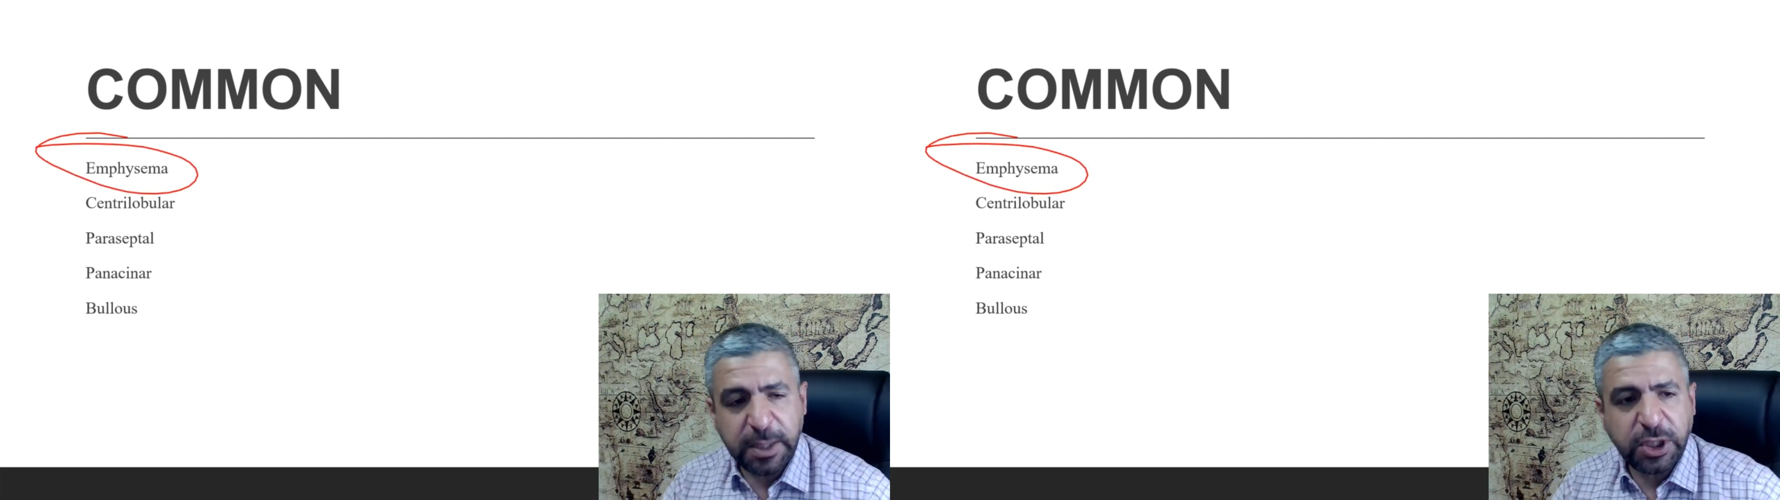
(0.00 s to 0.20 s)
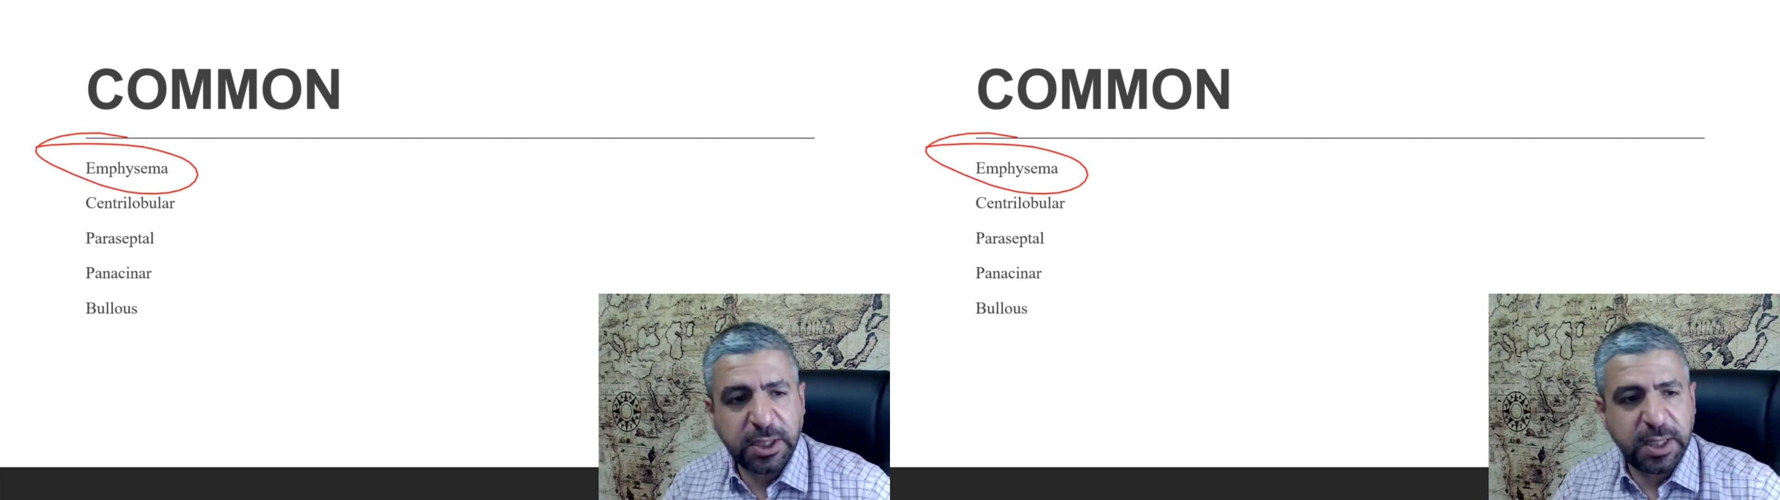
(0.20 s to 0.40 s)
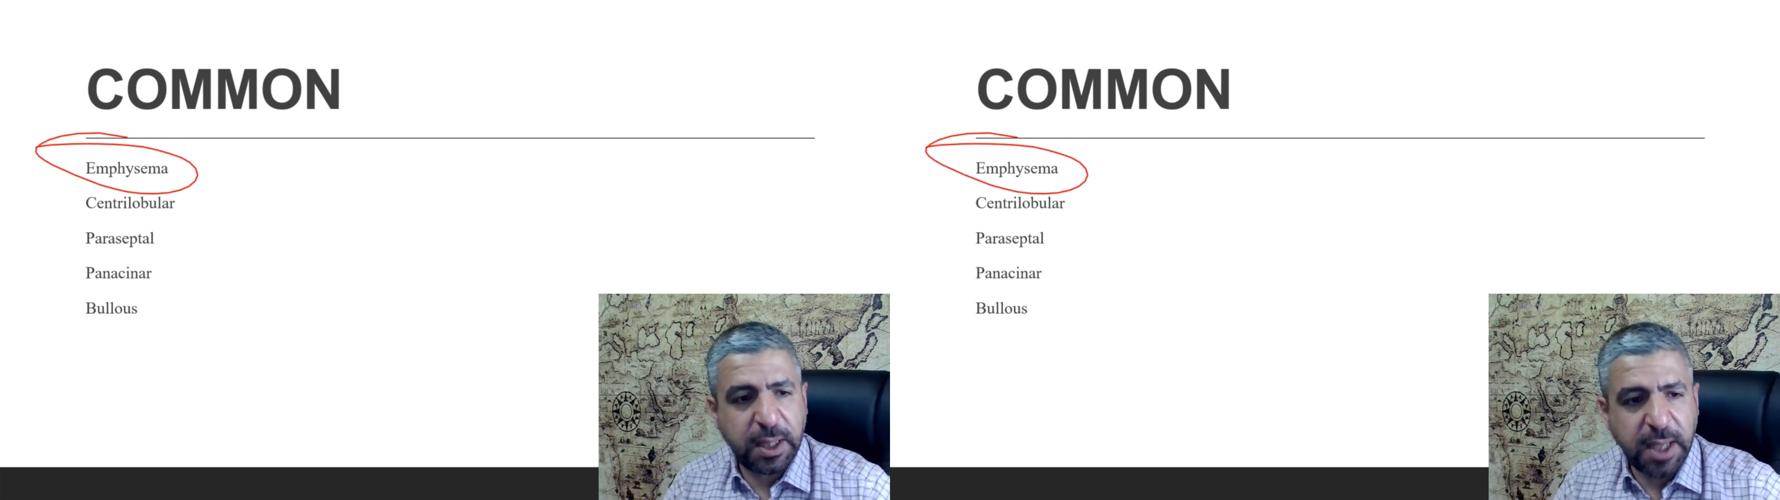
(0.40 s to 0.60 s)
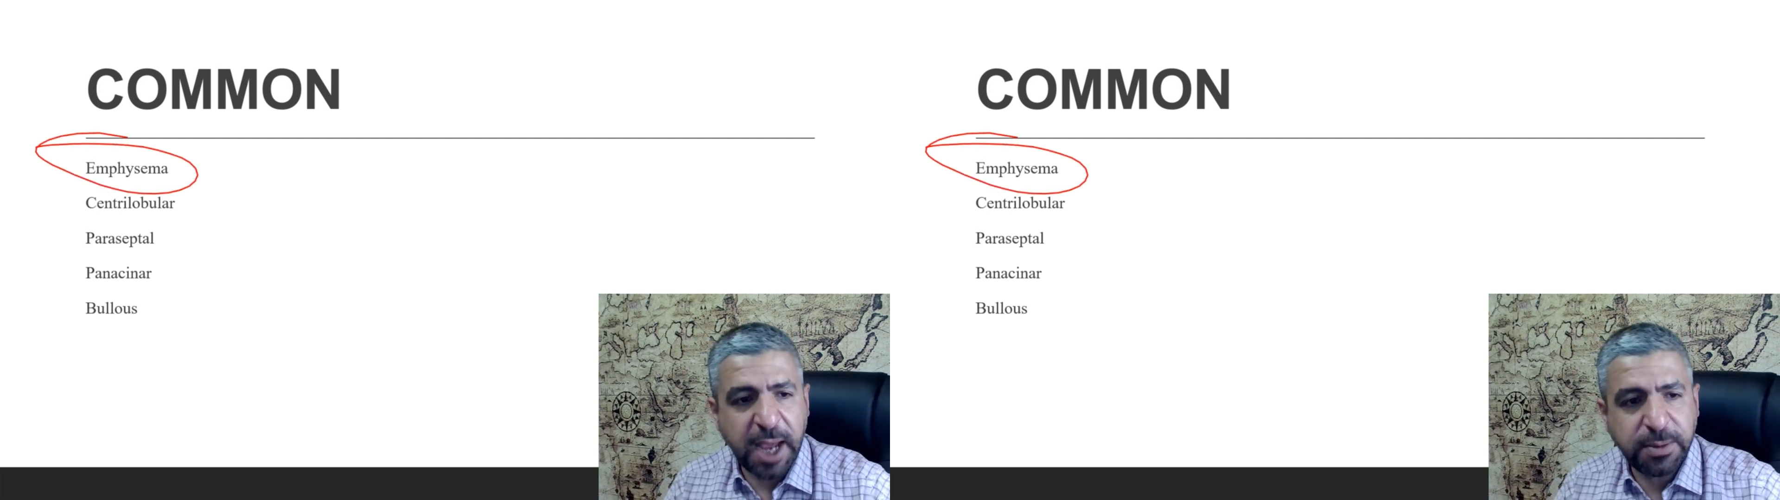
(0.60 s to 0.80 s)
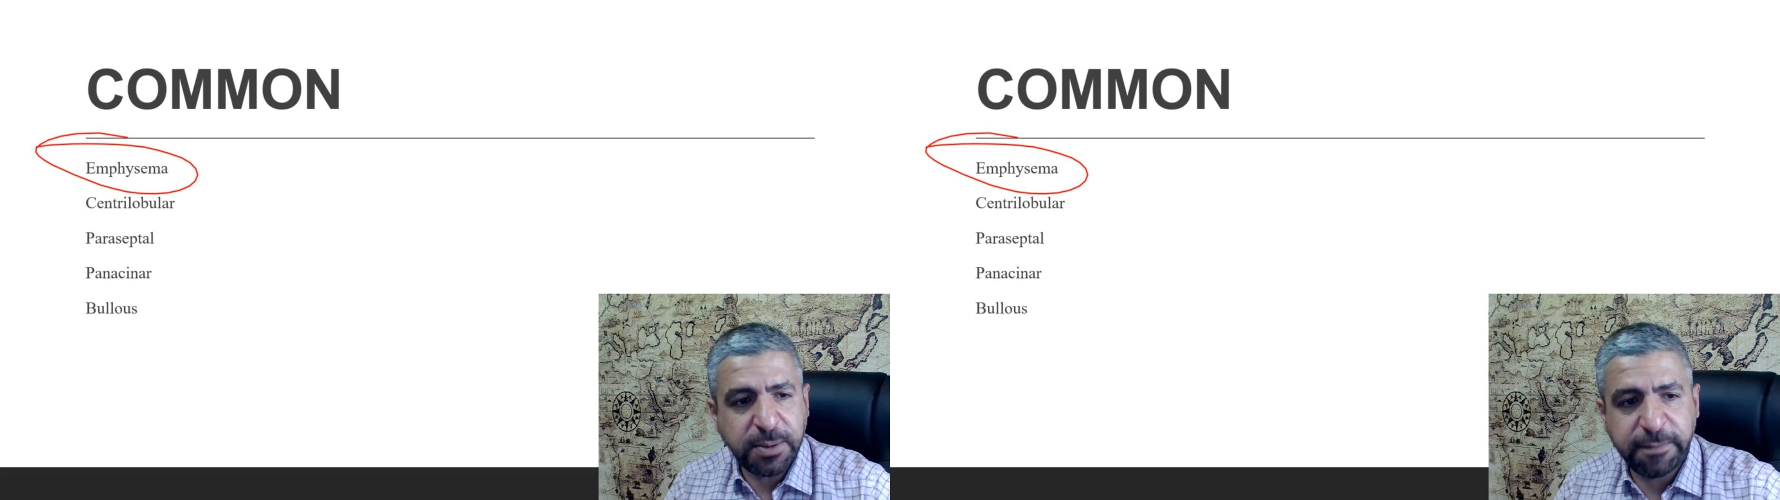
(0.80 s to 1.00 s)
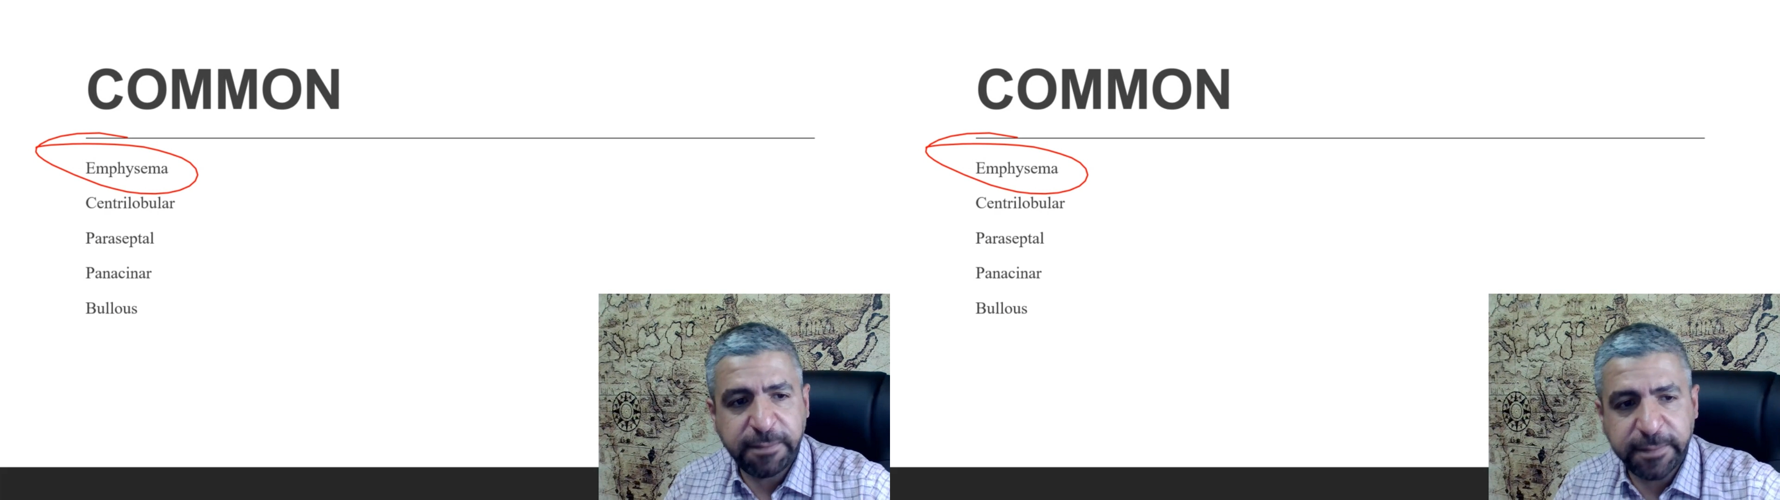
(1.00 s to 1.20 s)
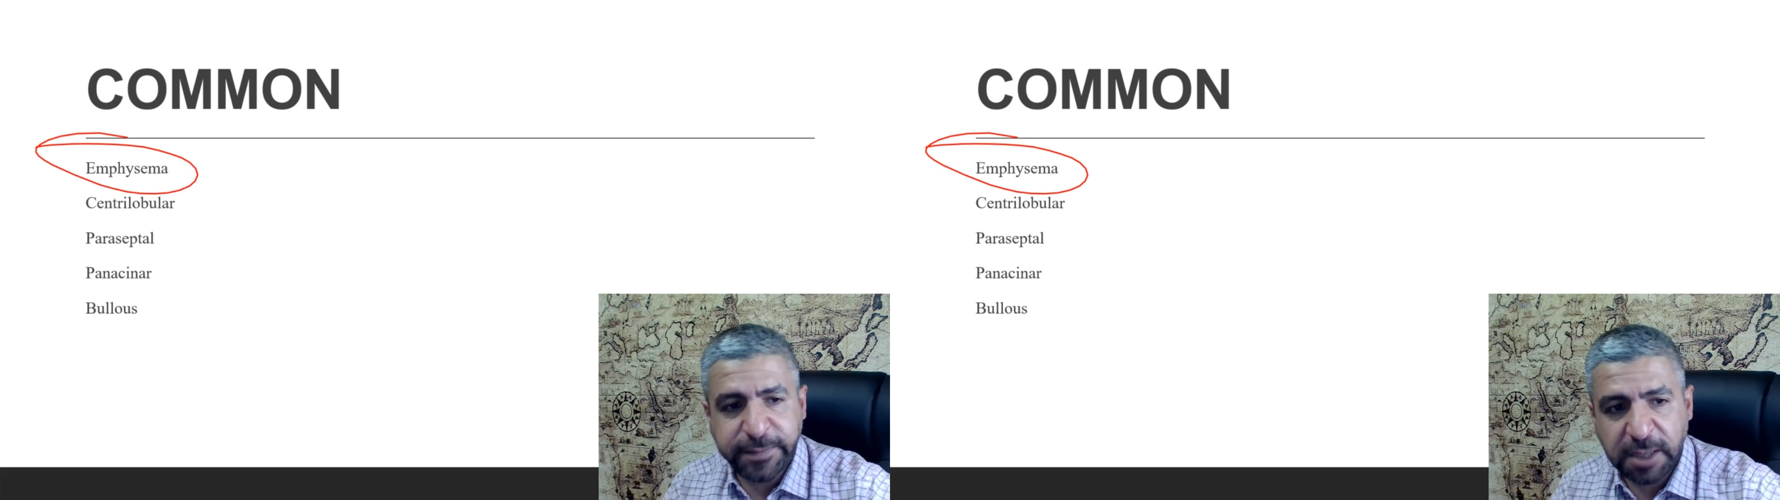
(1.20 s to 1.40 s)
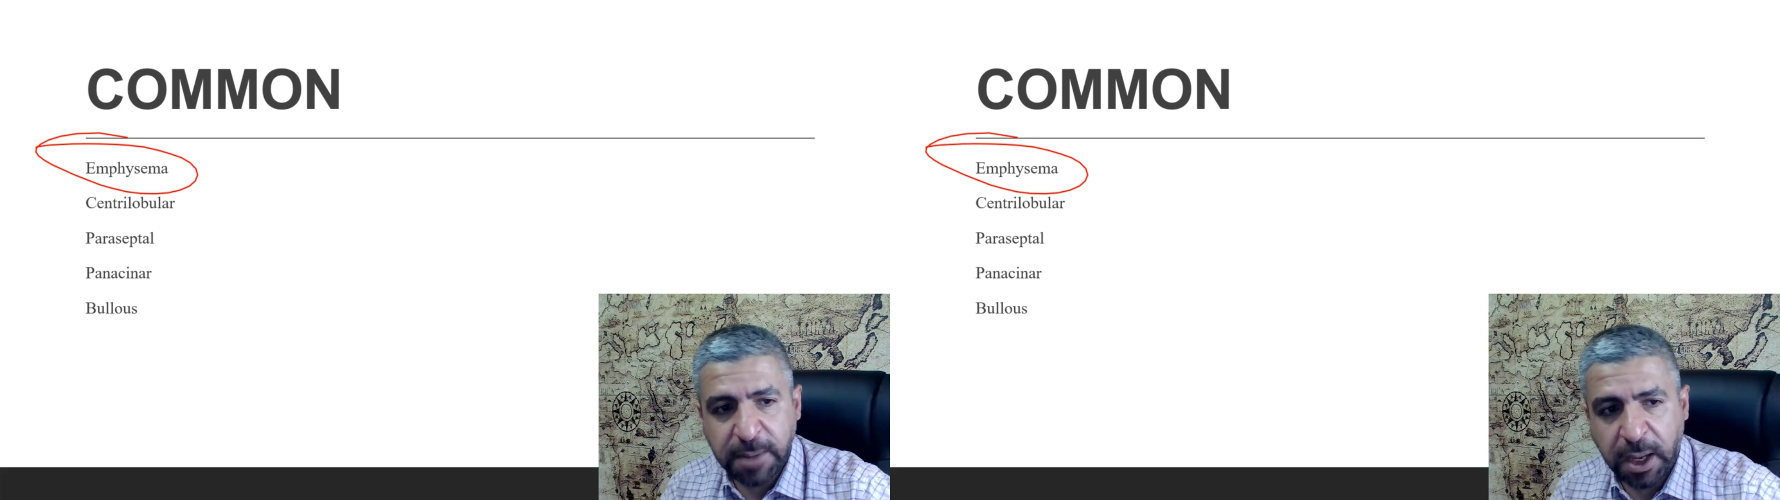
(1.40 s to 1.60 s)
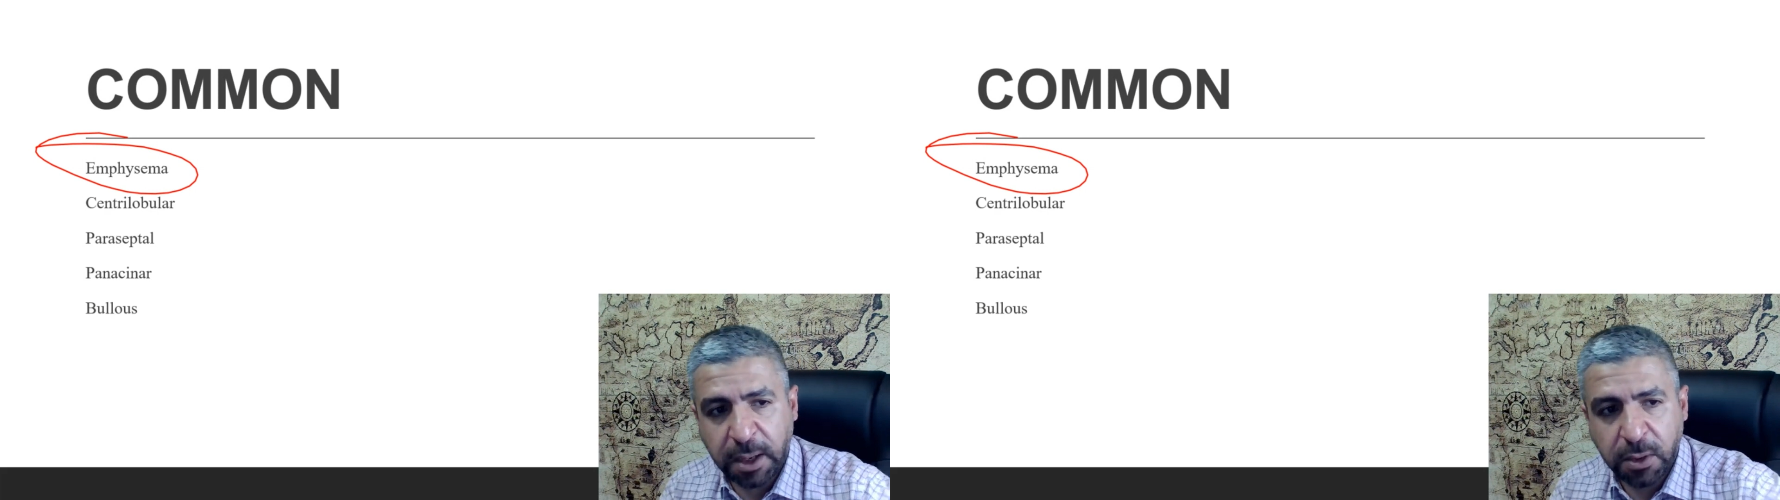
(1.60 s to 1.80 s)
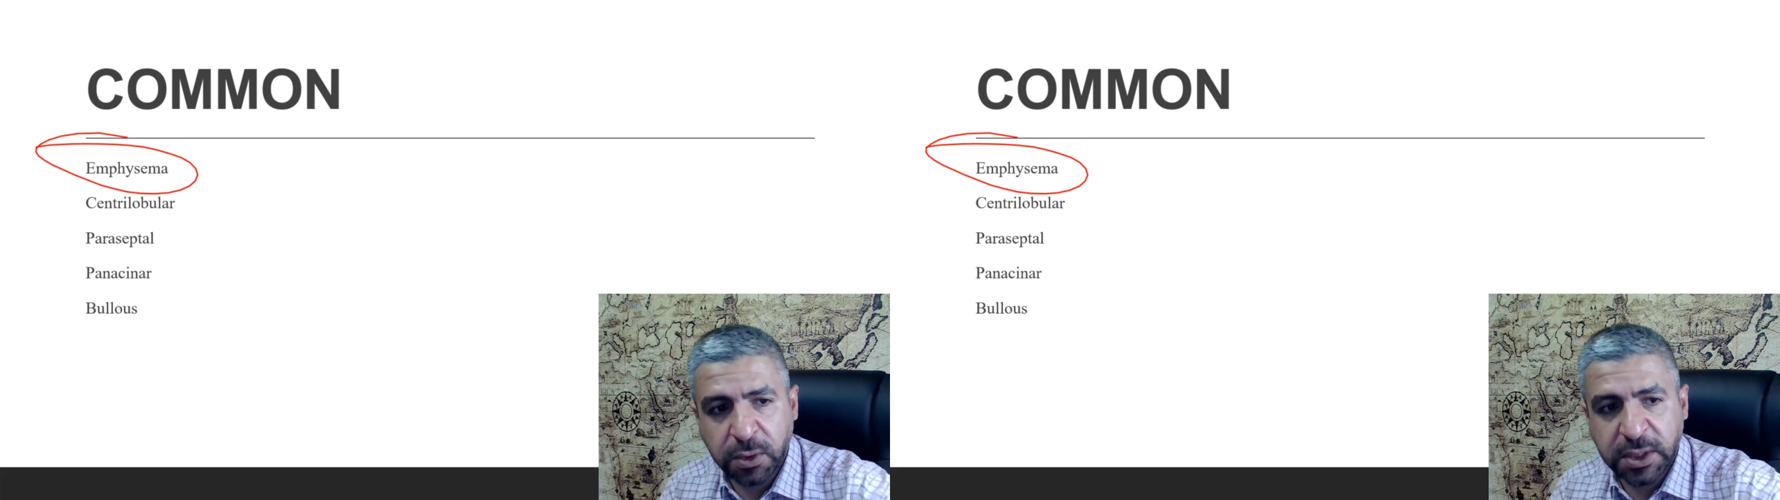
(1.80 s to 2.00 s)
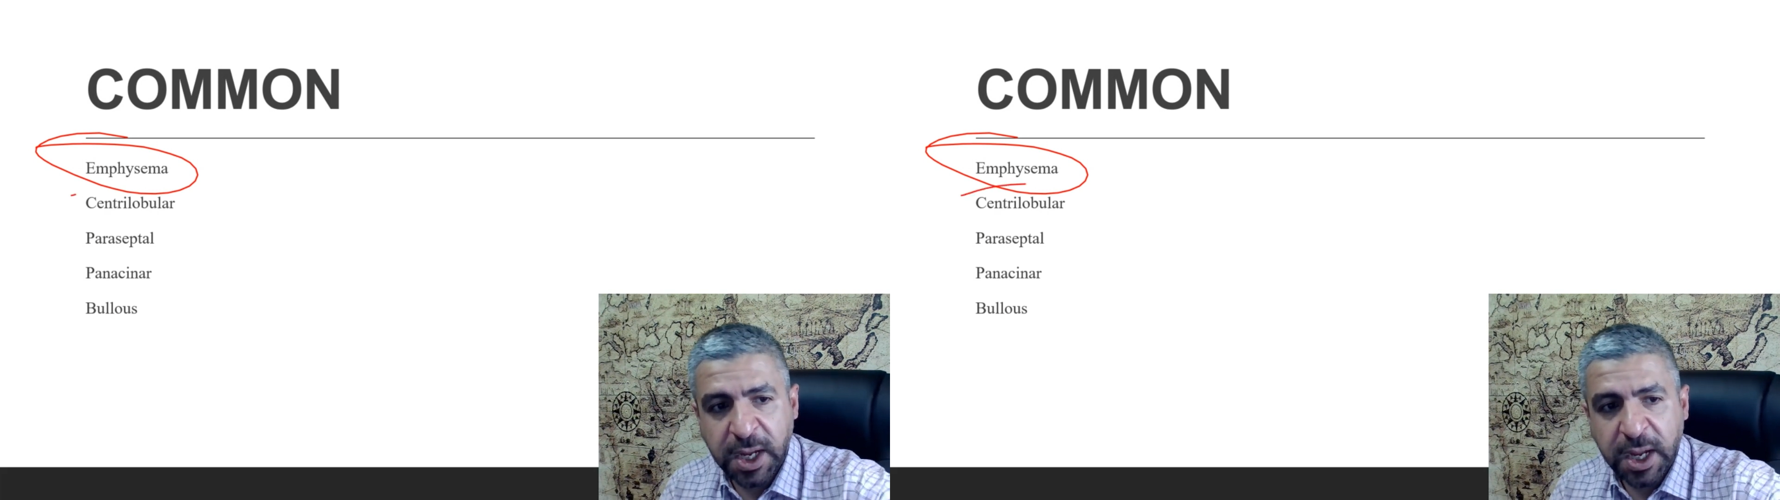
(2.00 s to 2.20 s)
just the types of emphysema includes